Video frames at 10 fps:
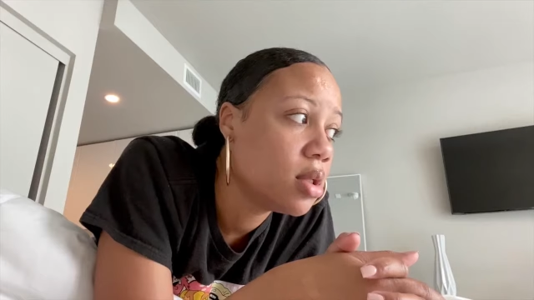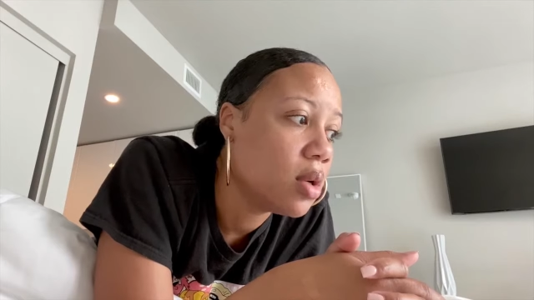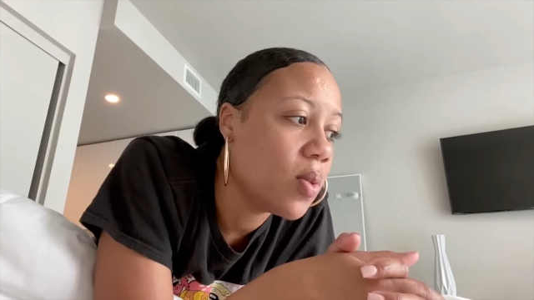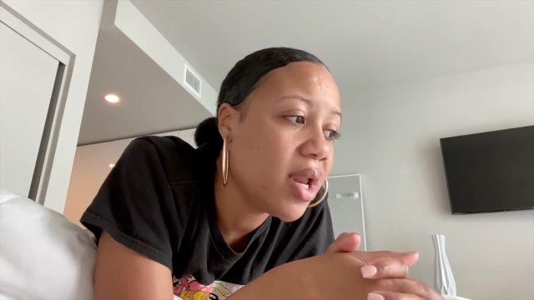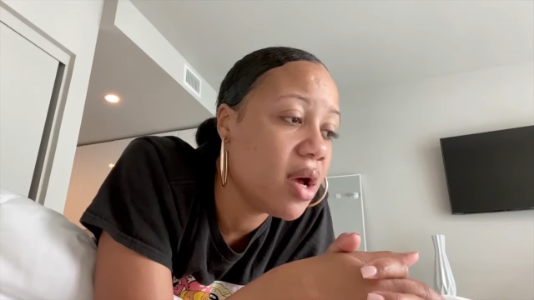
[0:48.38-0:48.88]

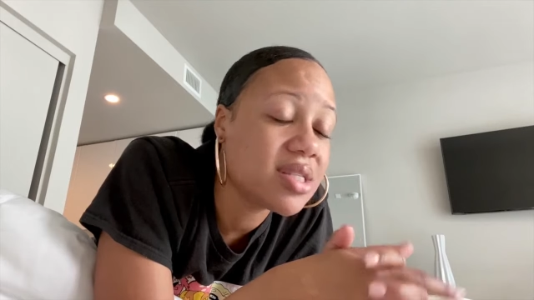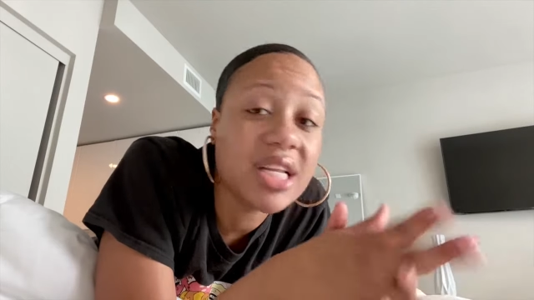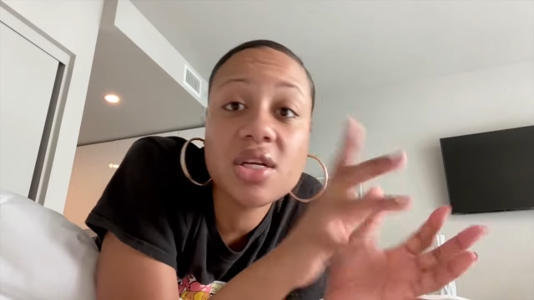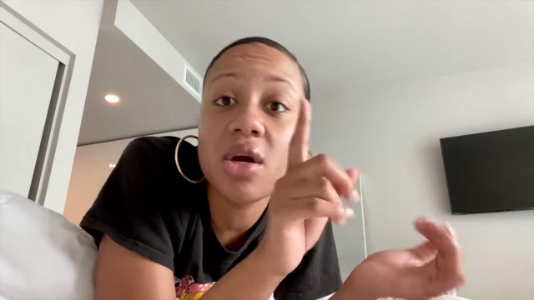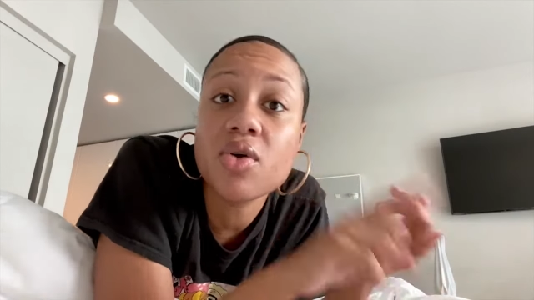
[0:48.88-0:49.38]
what else i need
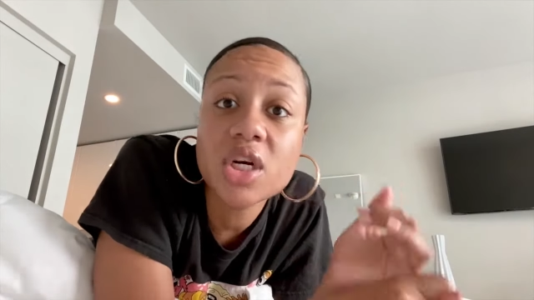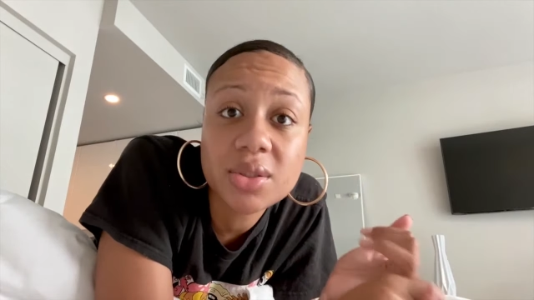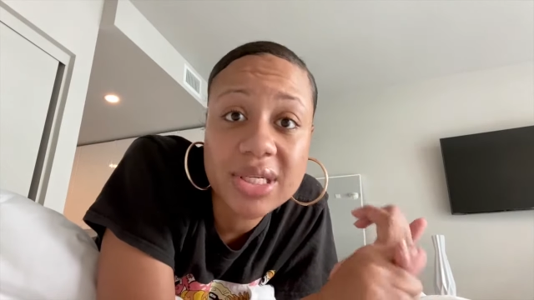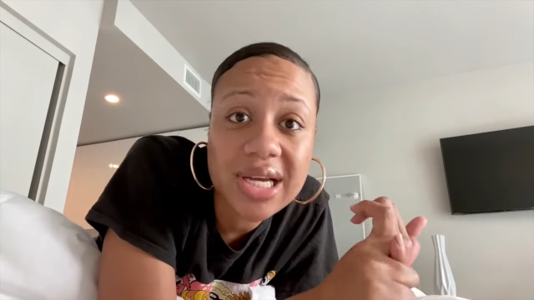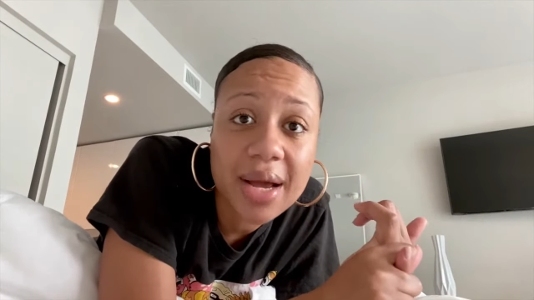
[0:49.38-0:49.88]
to go
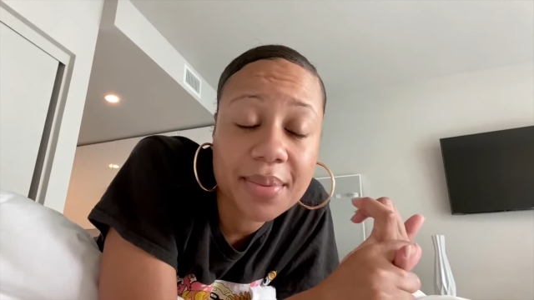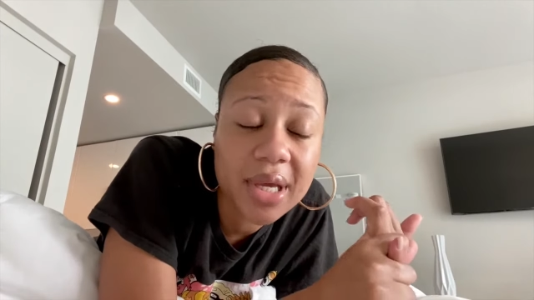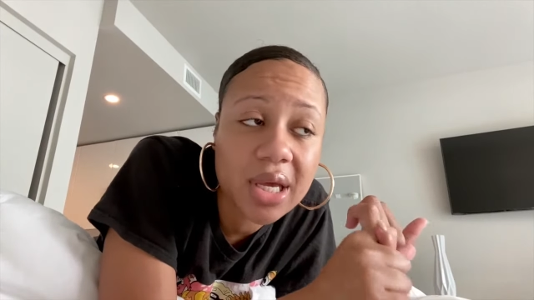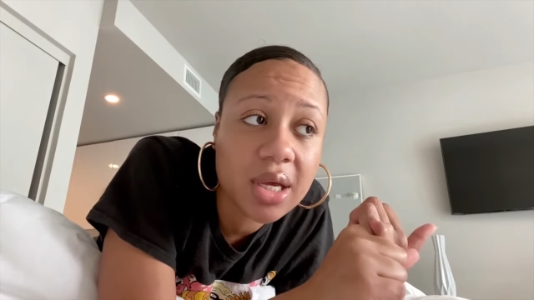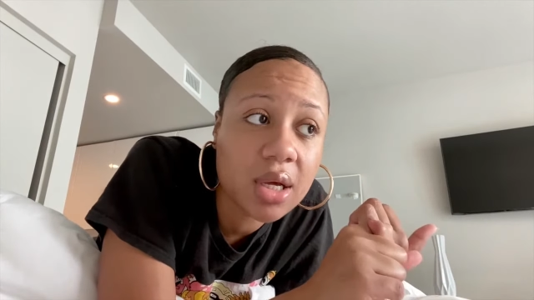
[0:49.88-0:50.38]
grocery
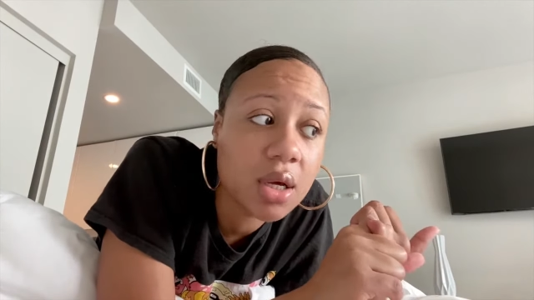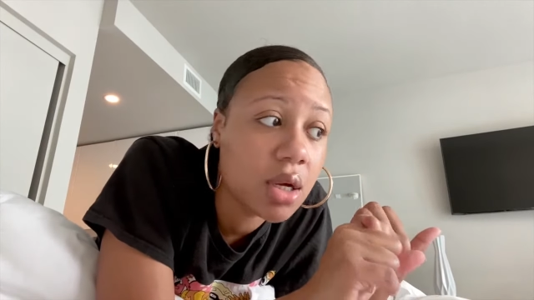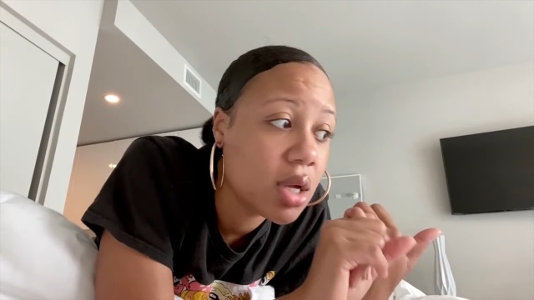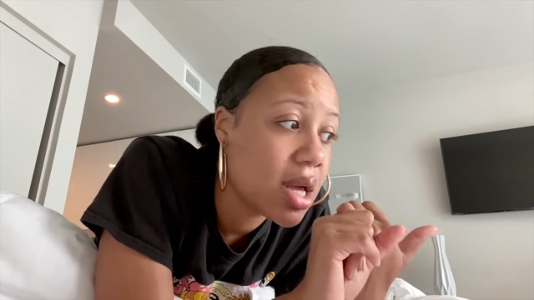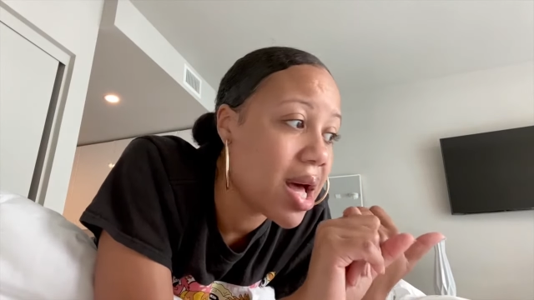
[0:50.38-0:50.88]
shopping
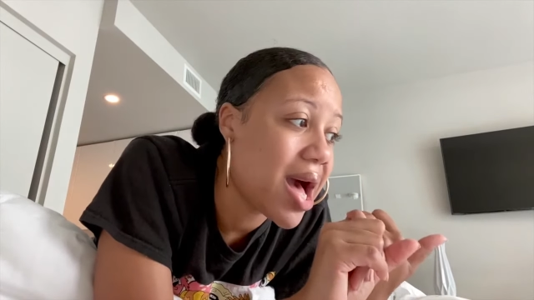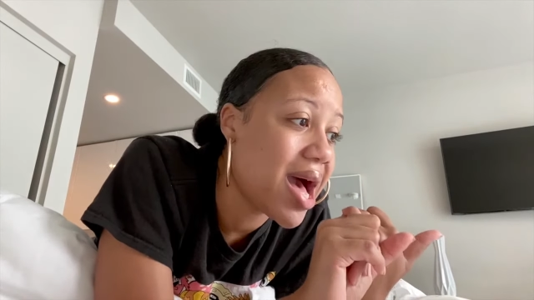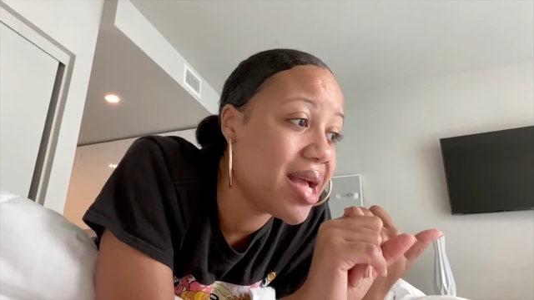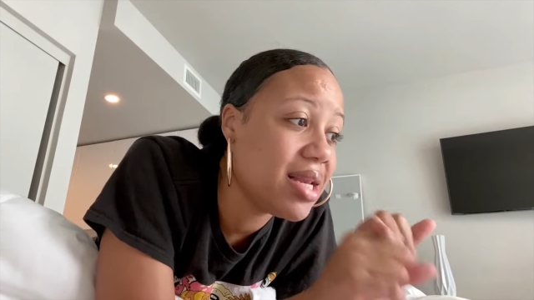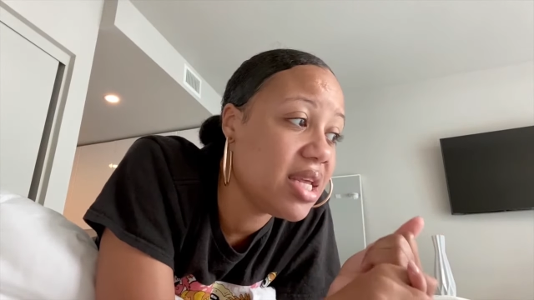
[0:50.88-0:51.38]

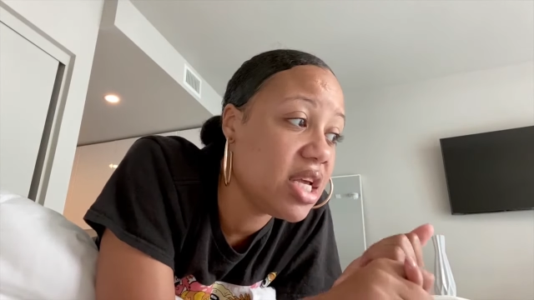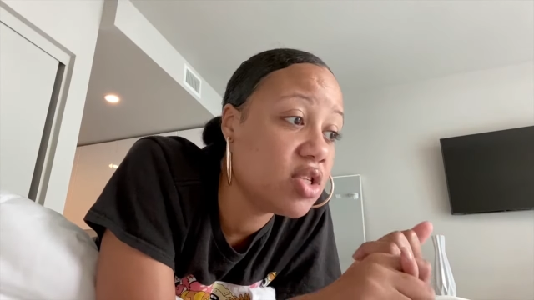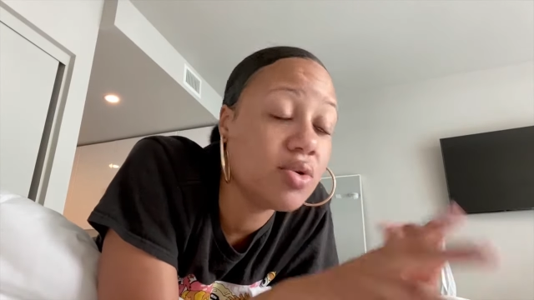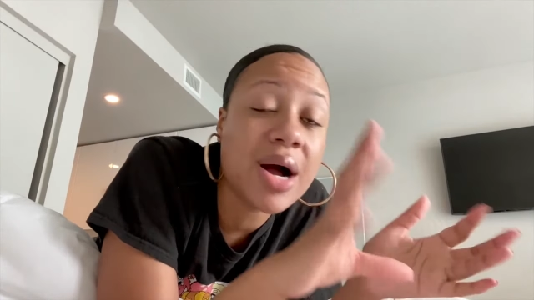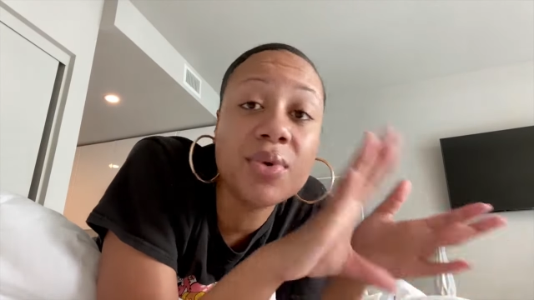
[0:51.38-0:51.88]
I need
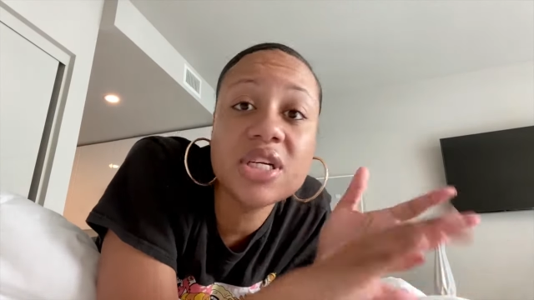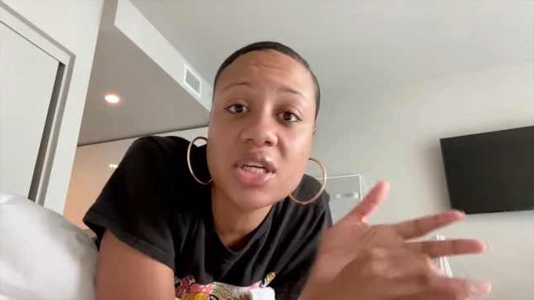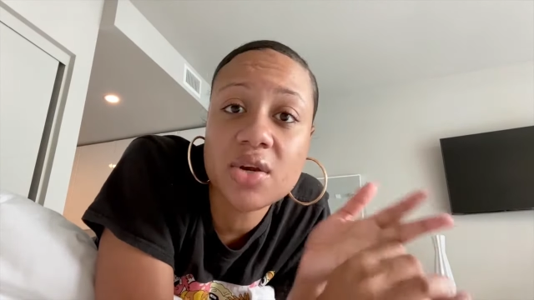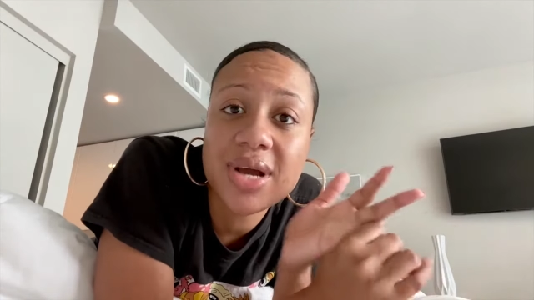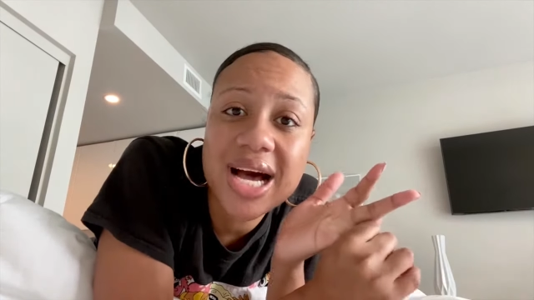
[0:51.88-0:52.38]
to, I want to show
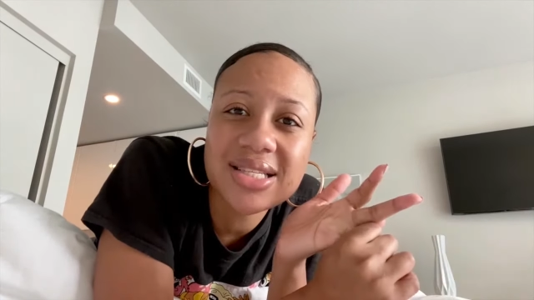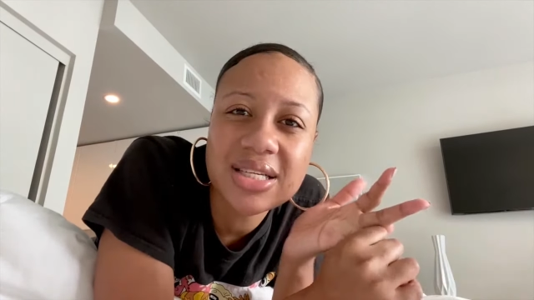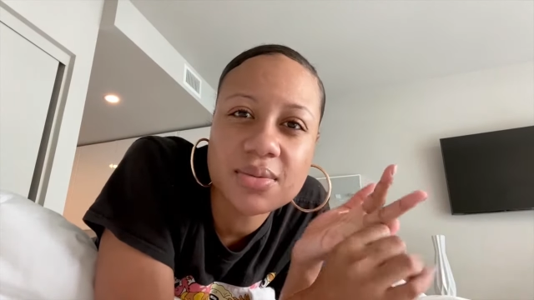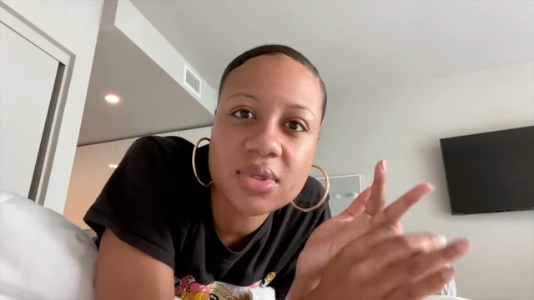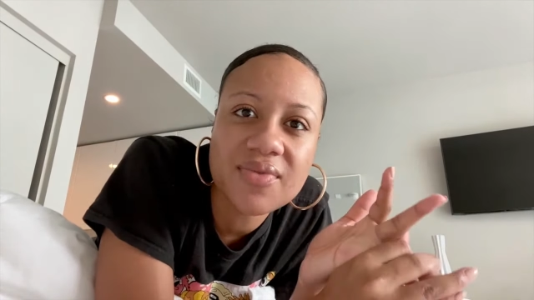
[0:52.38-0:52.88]
you guys like
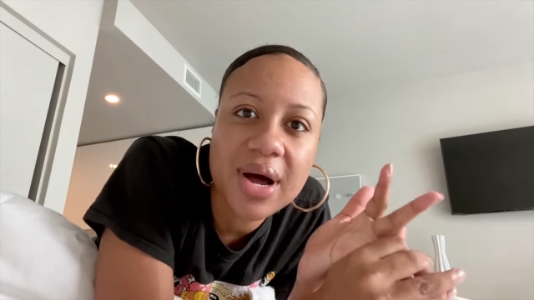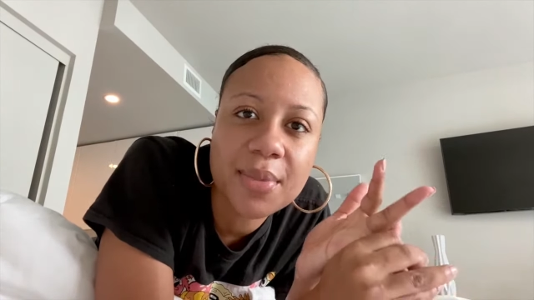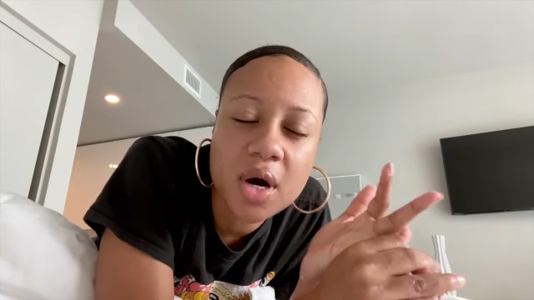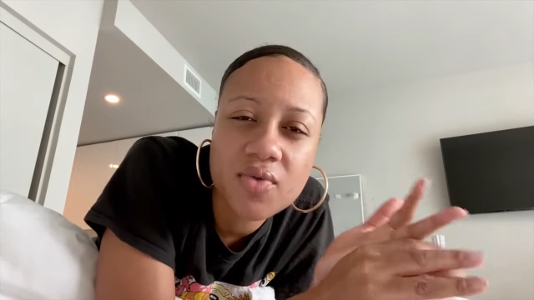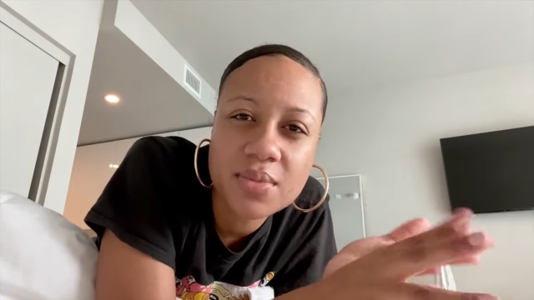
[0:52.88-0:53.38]
some stuff I
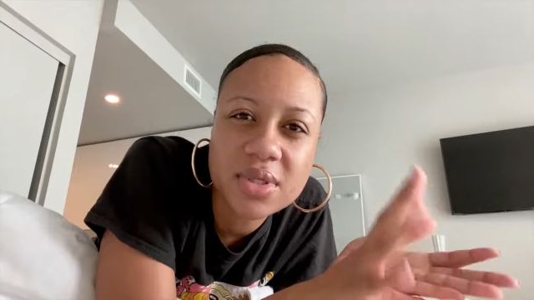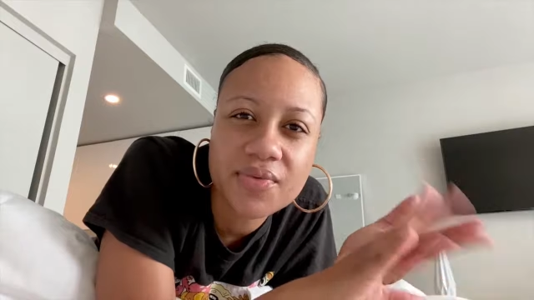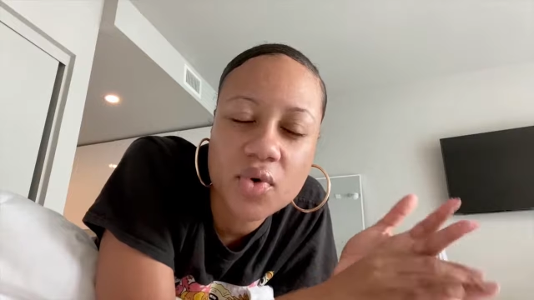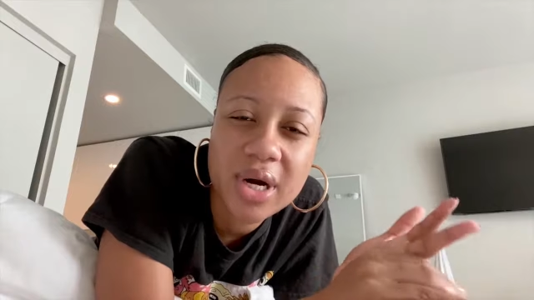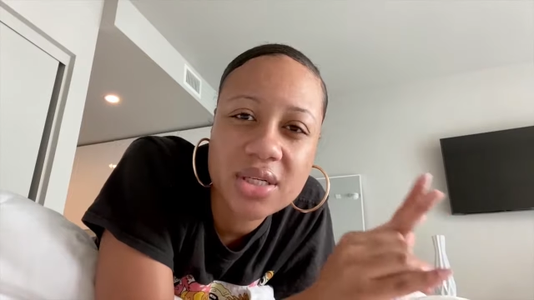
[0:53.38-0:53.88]
bought from
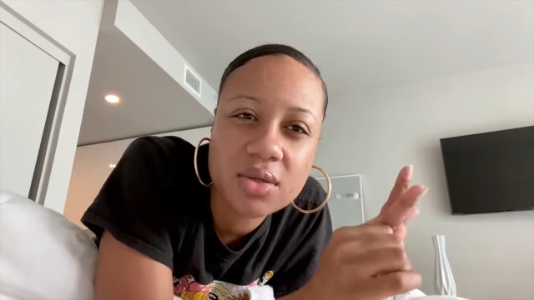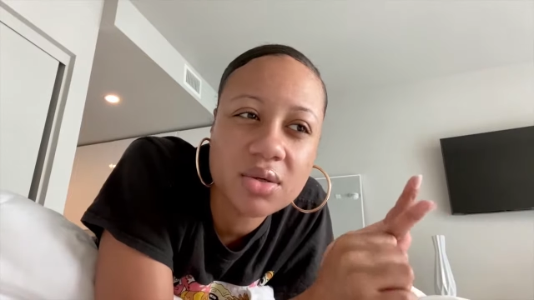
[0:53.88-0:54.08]
Sephora too.